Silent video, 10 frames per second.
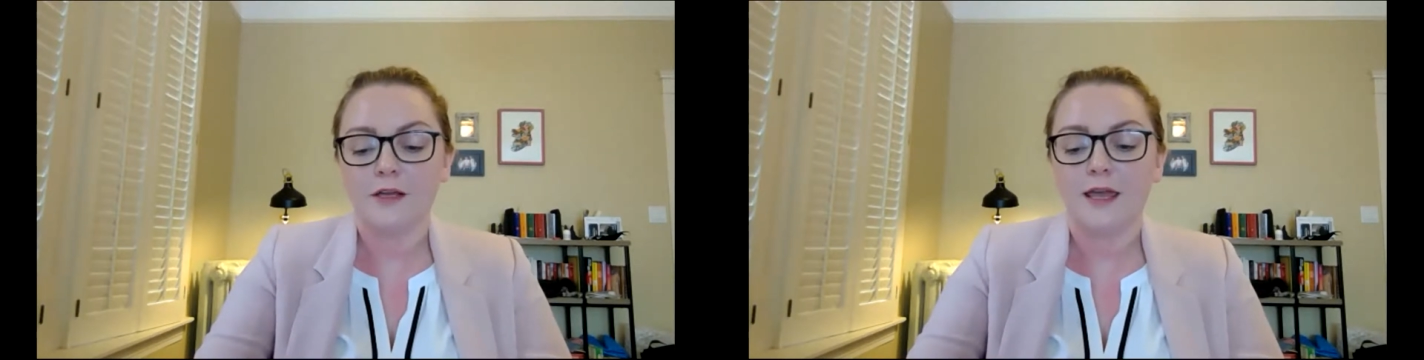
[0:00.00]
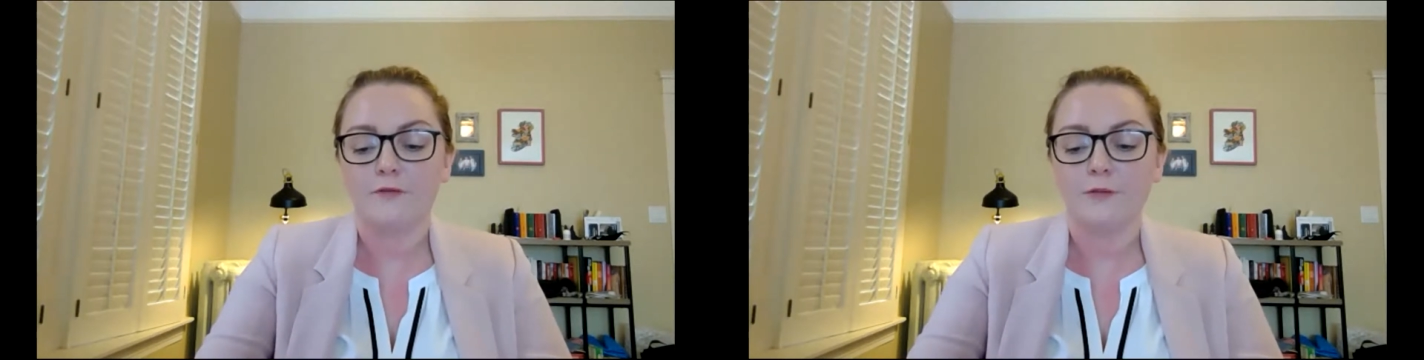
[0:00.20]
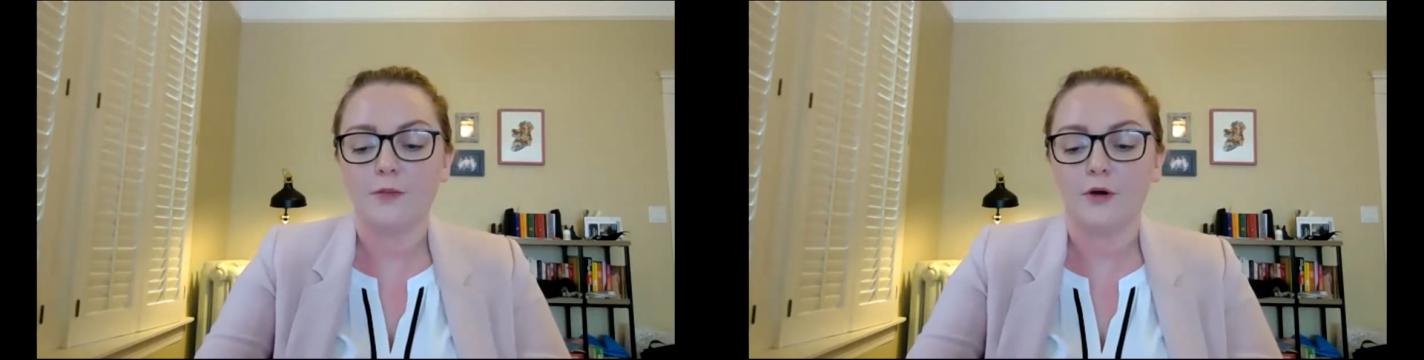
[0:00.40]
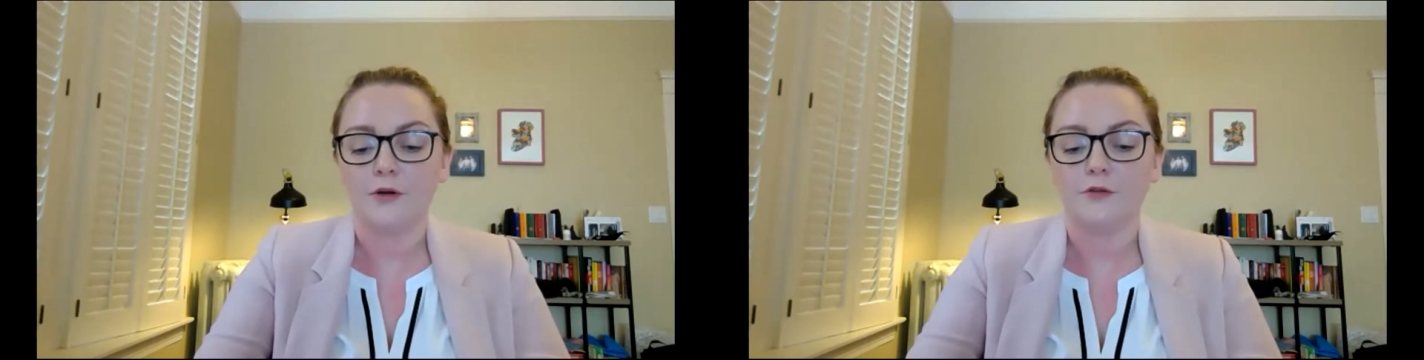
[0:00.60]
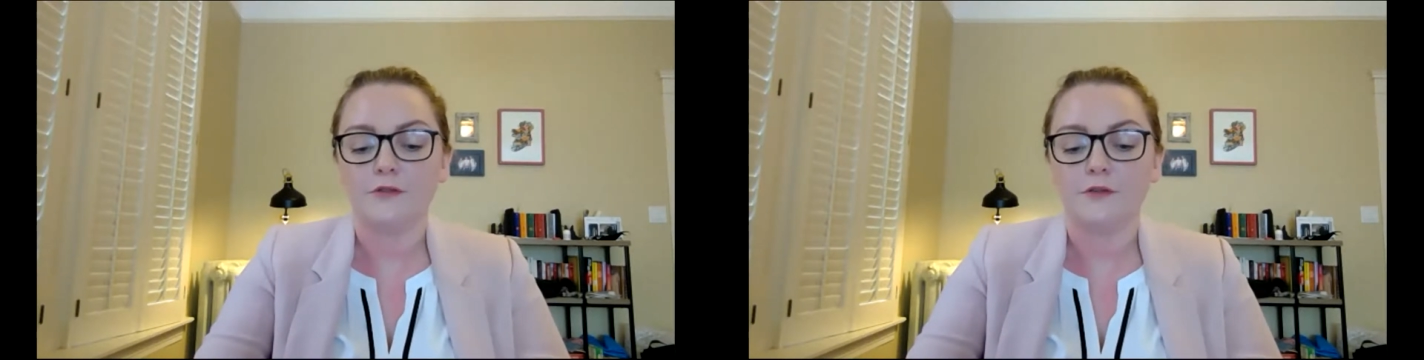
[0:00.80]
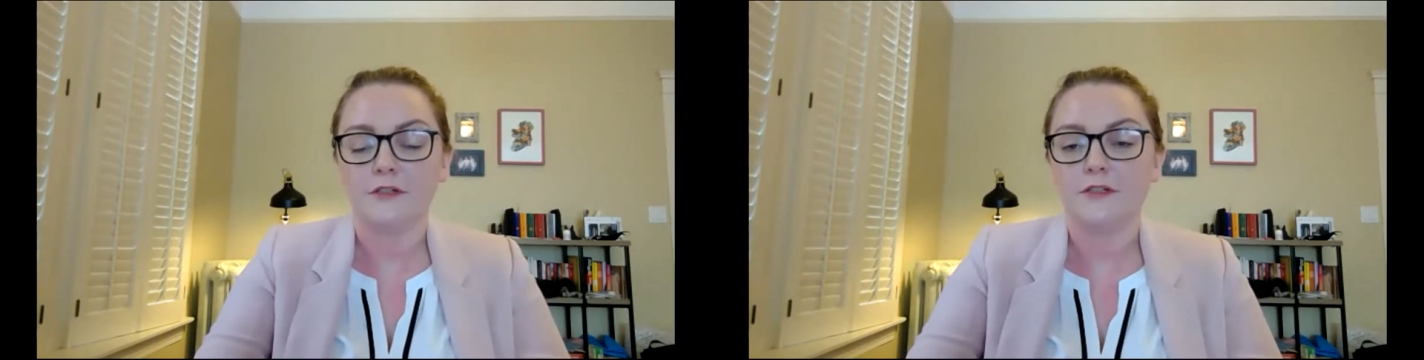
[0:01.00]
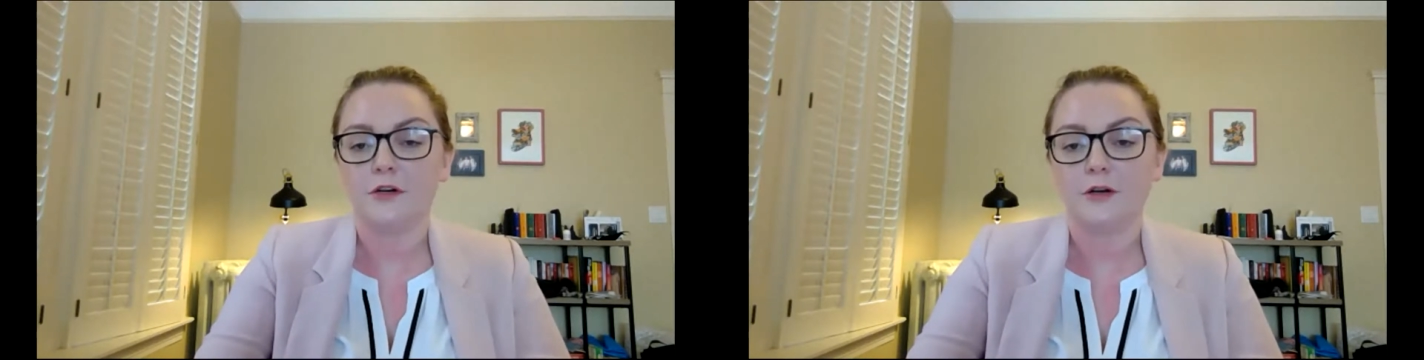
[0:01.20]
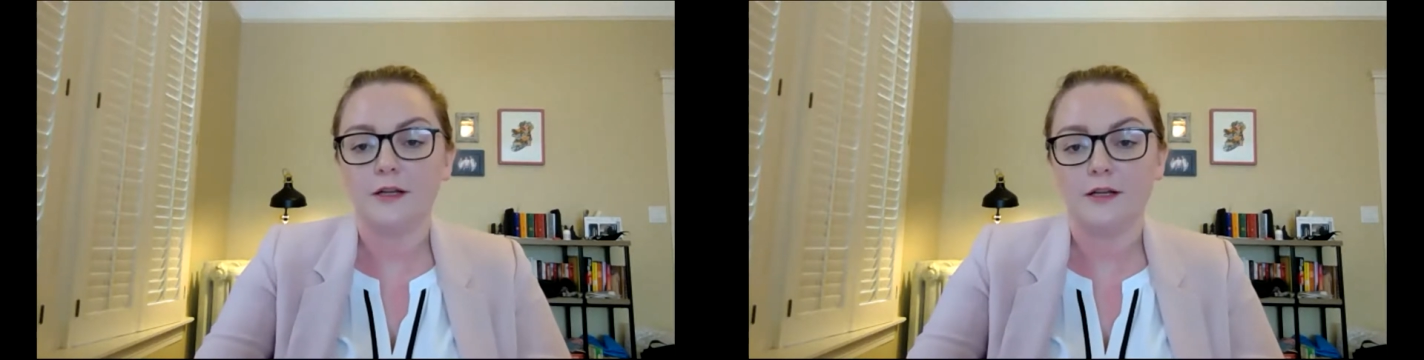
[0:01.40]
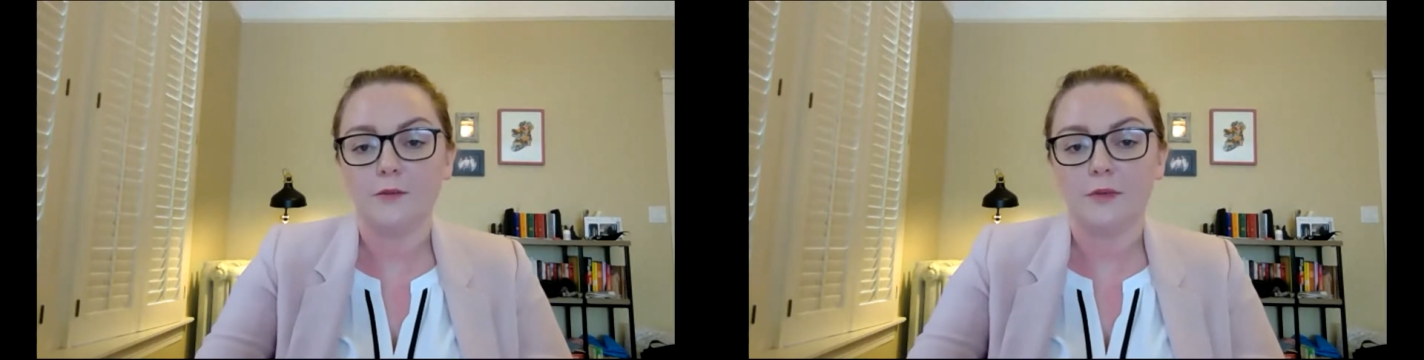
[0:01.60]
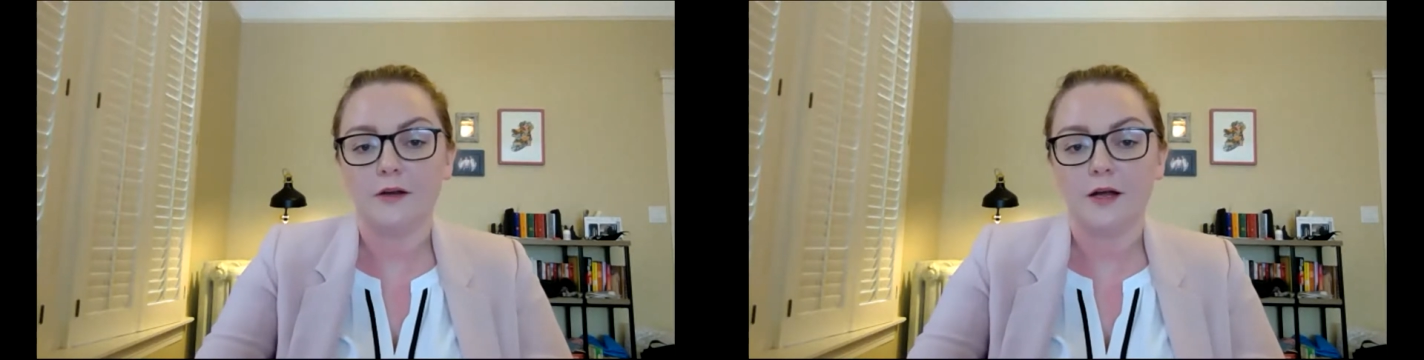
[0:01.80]
Kevin Byrne, who's going to talk a little
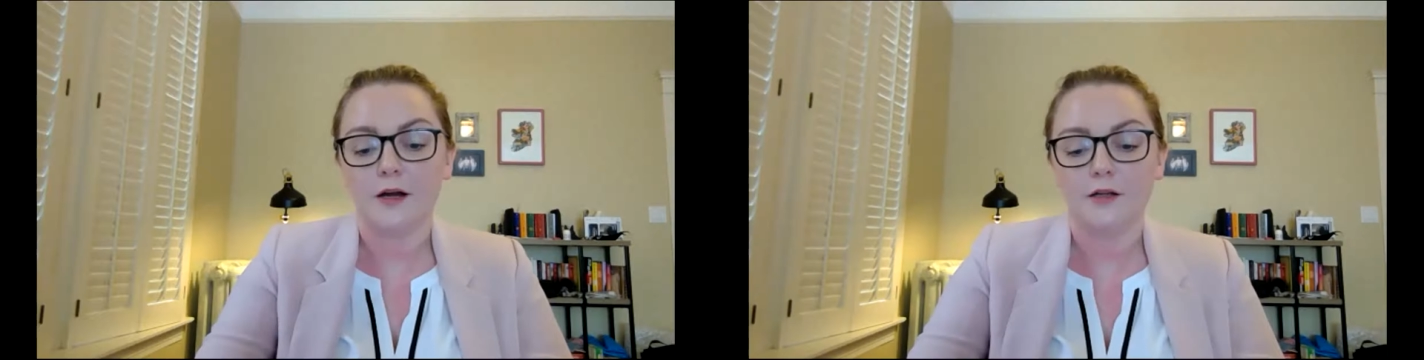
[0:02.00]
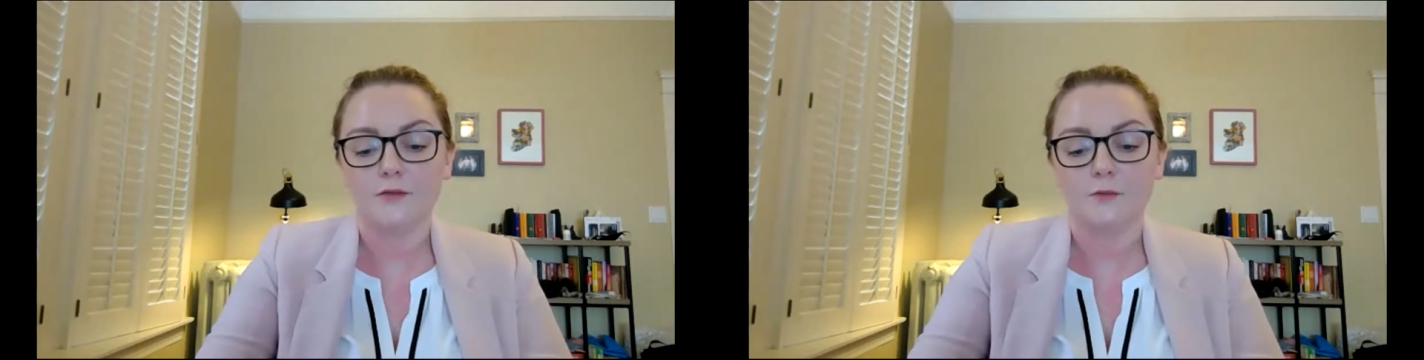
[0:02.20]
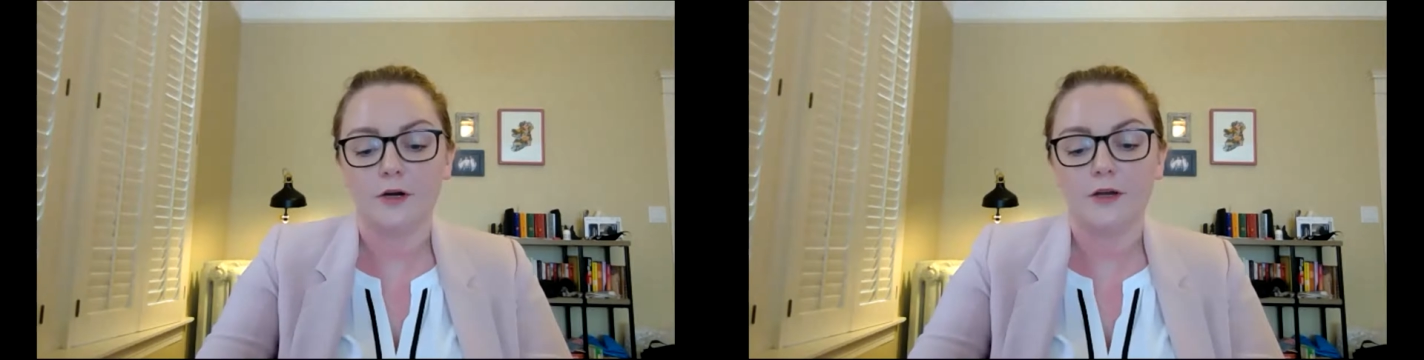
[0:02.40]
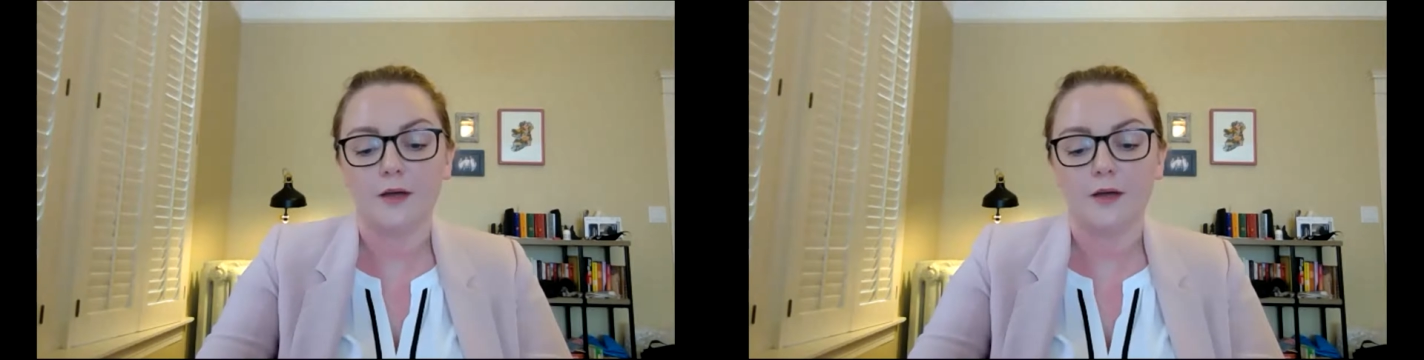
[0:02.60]
about Ireland's work